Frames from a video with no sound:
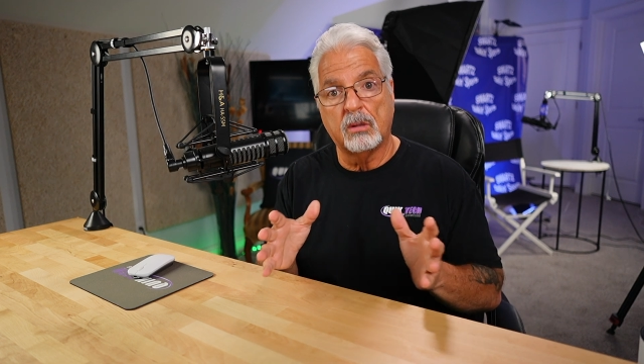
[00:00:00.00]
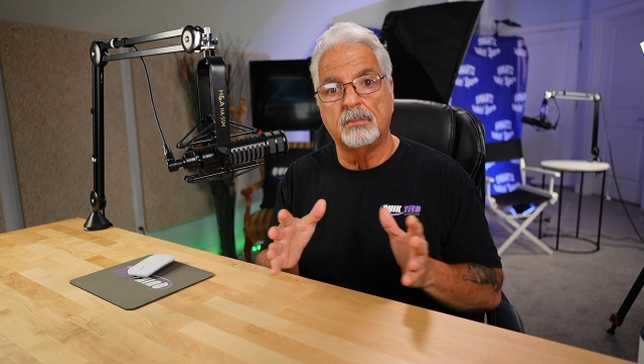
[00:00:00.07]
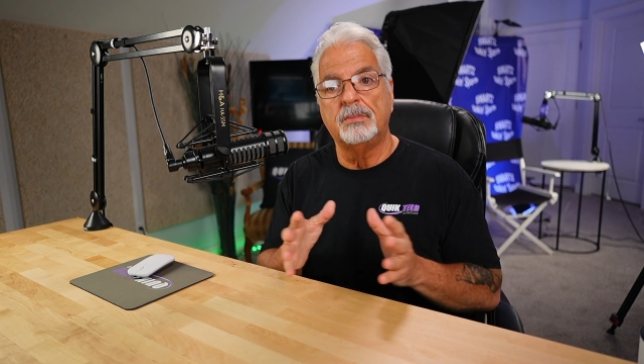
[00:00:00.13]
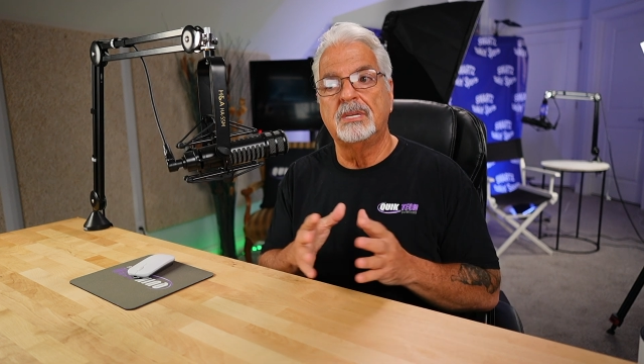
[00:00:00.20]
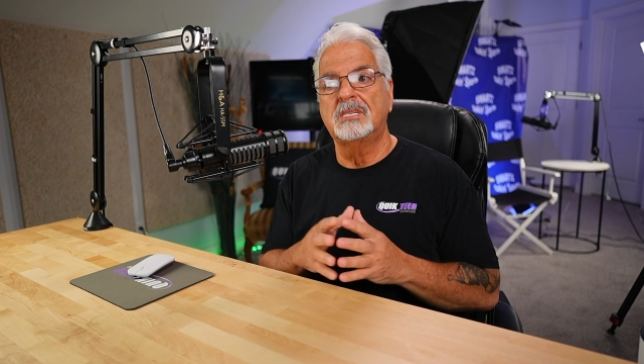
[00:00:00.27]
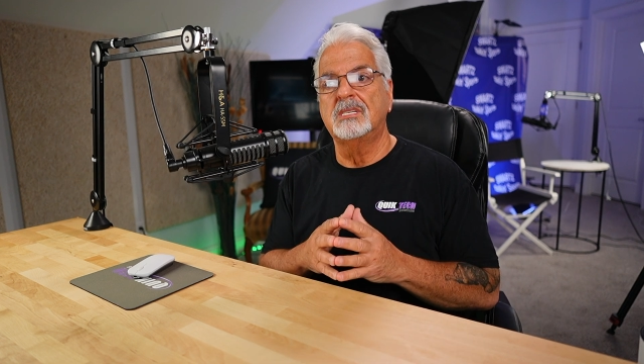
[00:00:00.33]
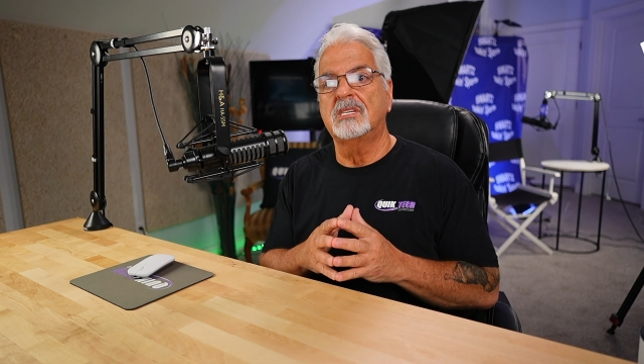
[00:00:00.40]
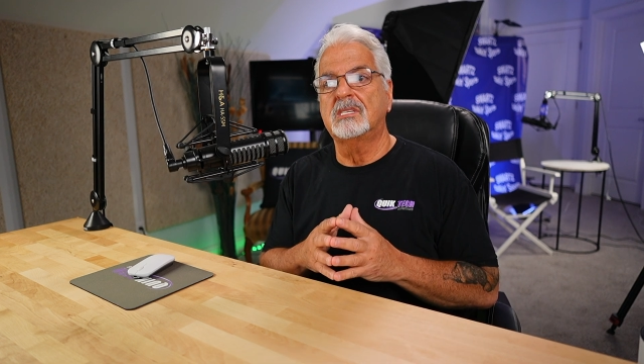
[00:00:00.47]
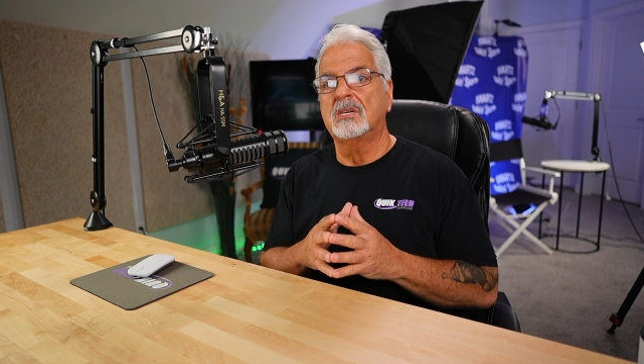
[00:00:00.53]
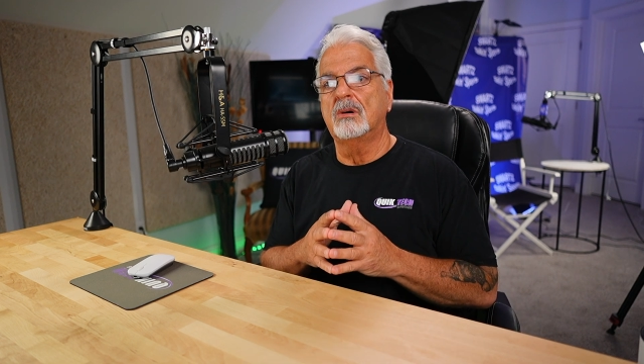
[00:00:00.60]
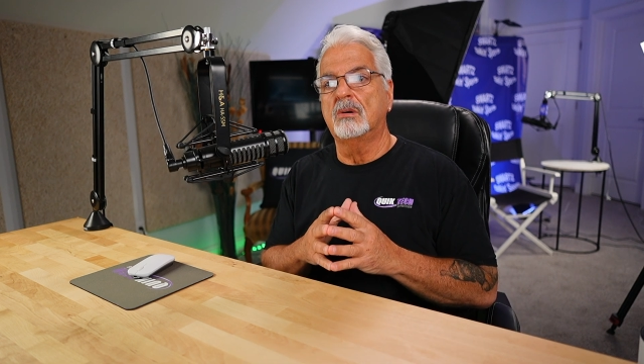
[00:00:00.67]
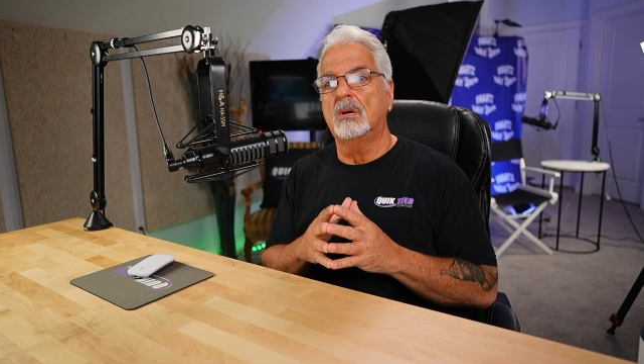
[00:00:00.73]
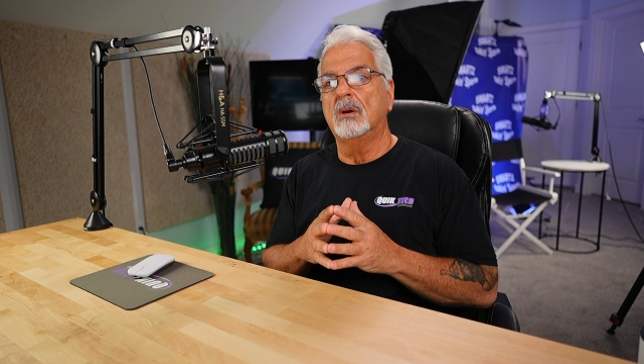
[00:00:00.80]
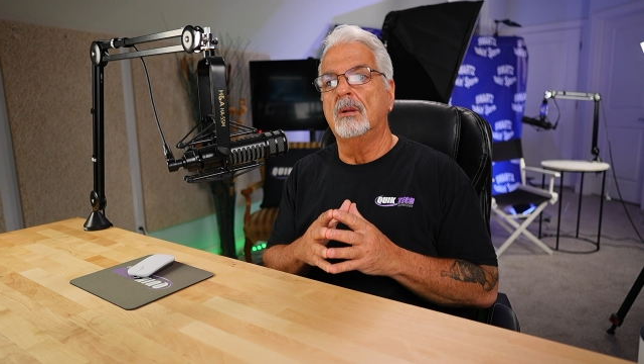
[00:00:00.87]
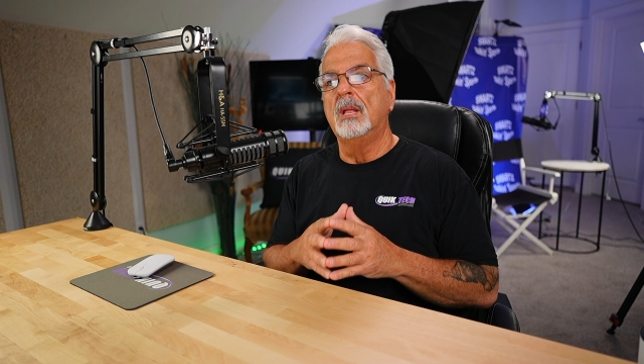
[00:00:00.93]
business
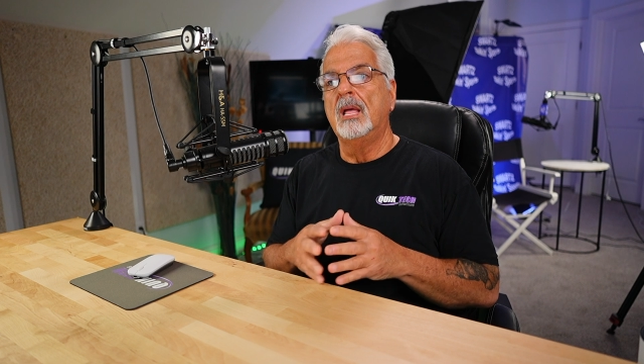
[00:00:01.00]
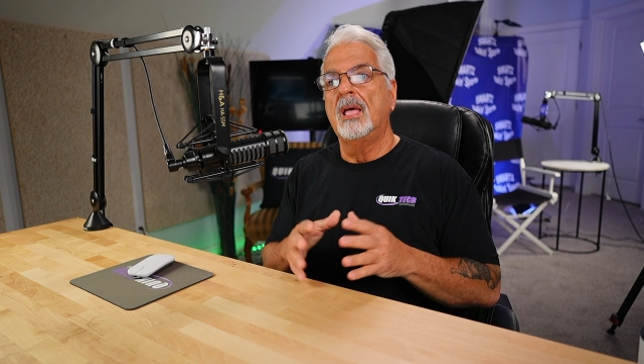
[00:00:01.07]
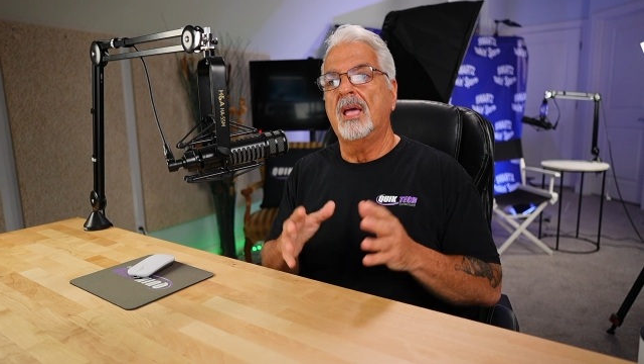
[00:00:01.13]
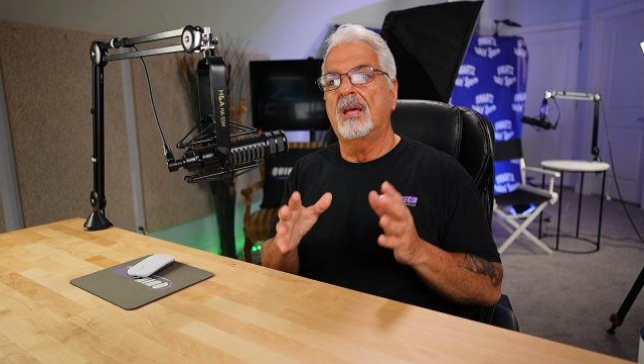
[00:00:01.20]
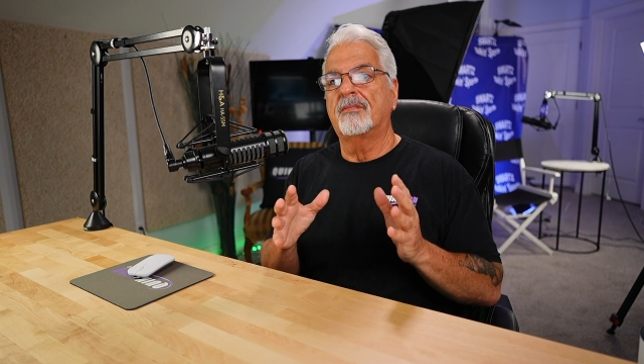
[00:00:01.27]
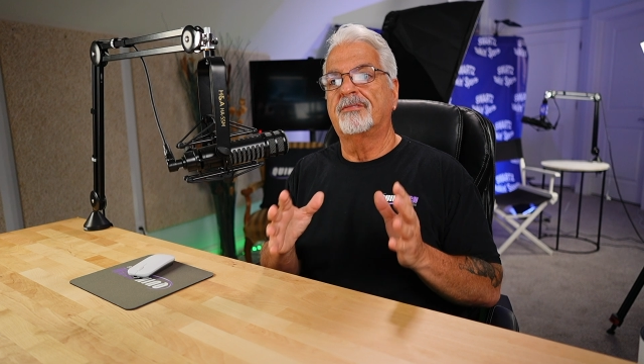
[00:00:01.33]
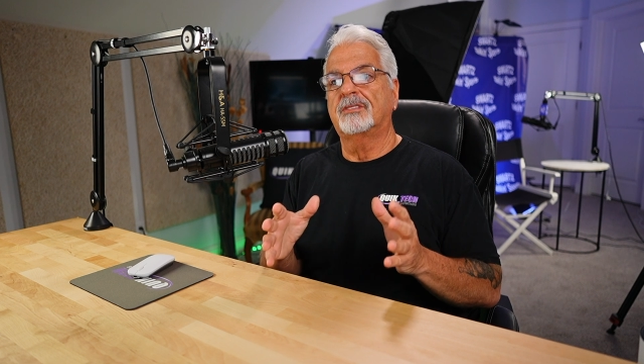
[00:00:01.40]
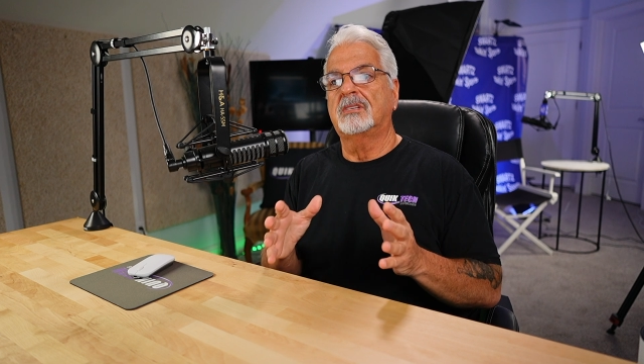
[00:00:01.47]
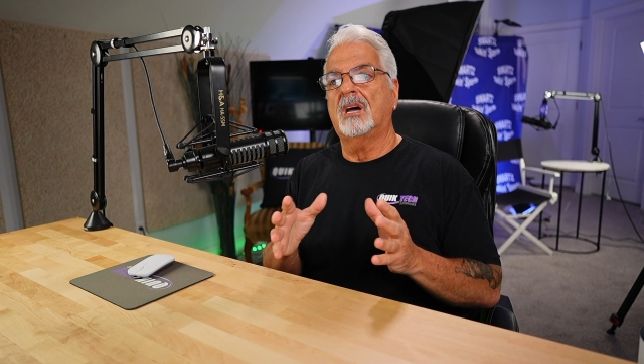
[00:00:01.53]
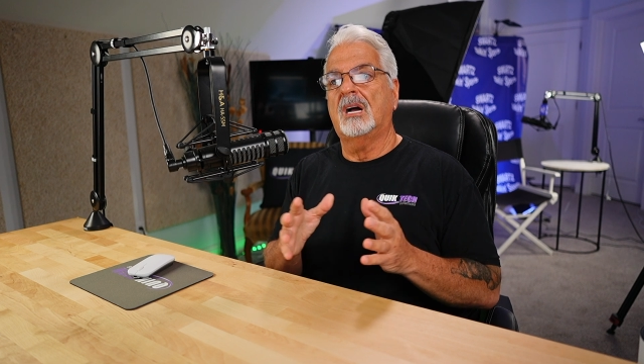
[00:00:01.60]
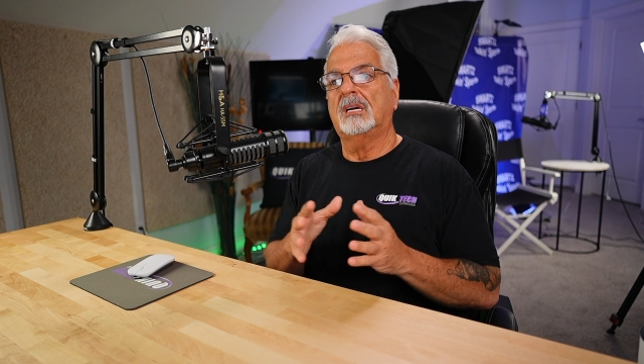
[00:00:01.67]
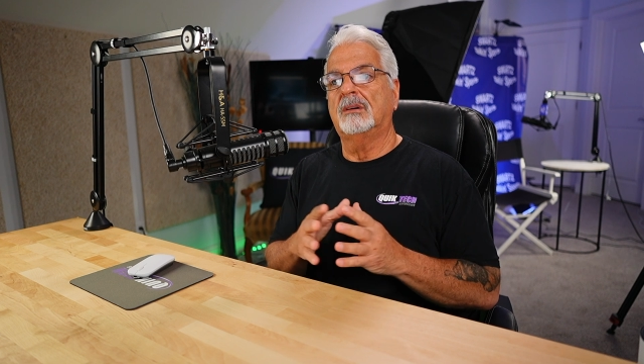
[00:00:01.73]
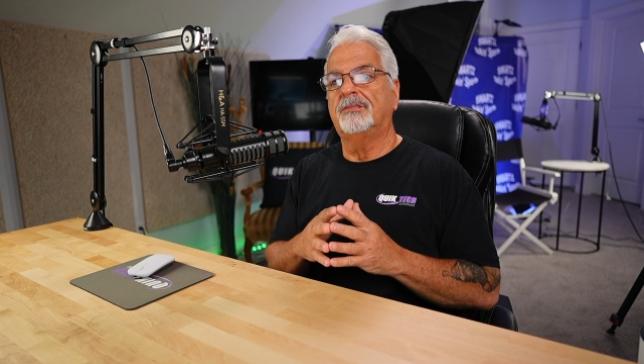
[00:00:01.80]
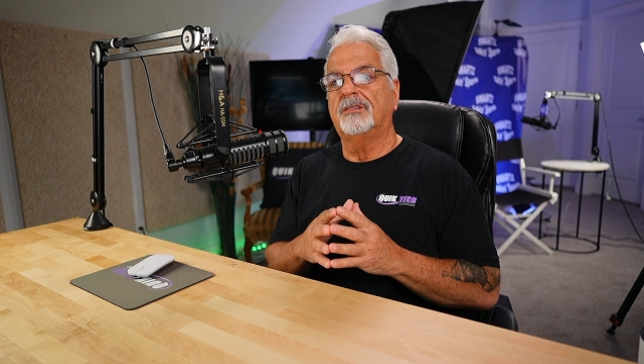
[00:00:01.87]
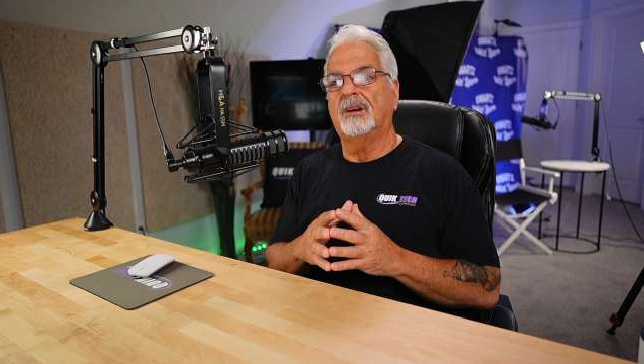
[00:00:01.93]
owner, and
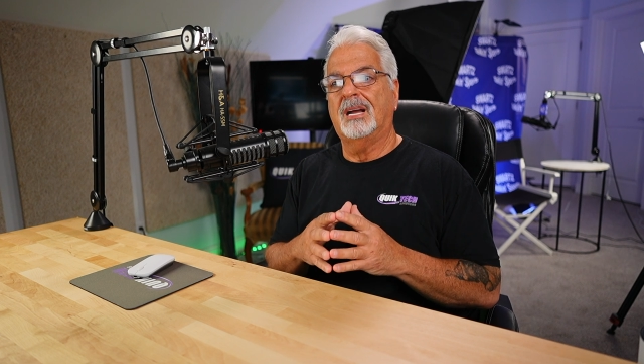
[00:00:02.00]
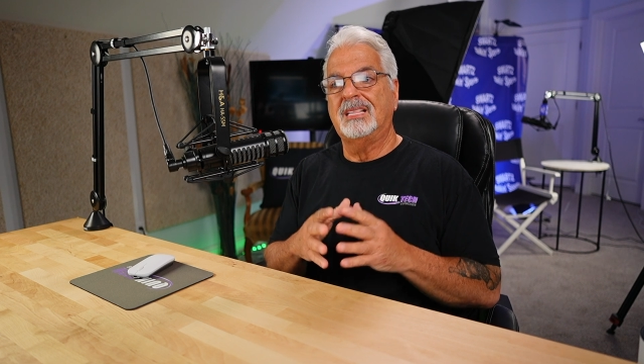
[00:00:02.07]
photographer,